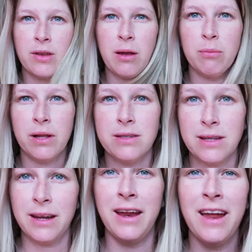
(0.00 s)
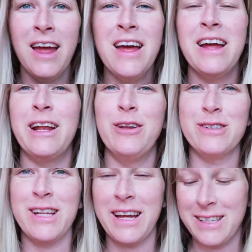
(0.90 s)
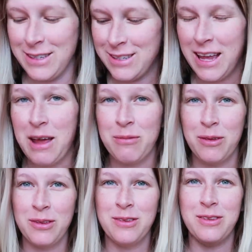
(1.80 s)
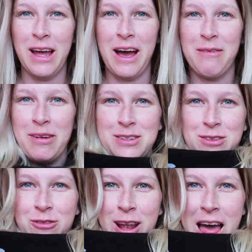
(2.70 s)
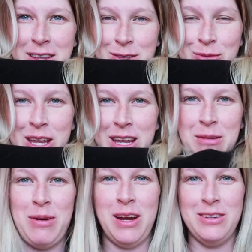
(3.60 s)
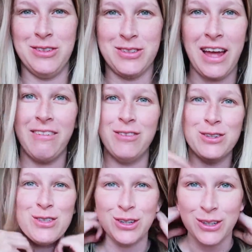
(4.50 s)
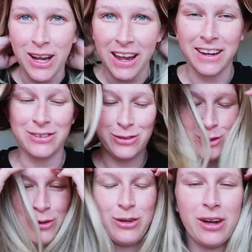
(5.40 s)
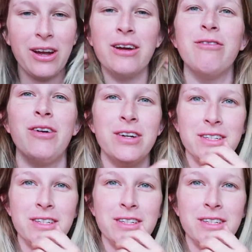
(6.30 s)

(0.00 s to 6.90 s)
same place, and it looks like it's the same time as the last week, but I just have the shirt and I just look very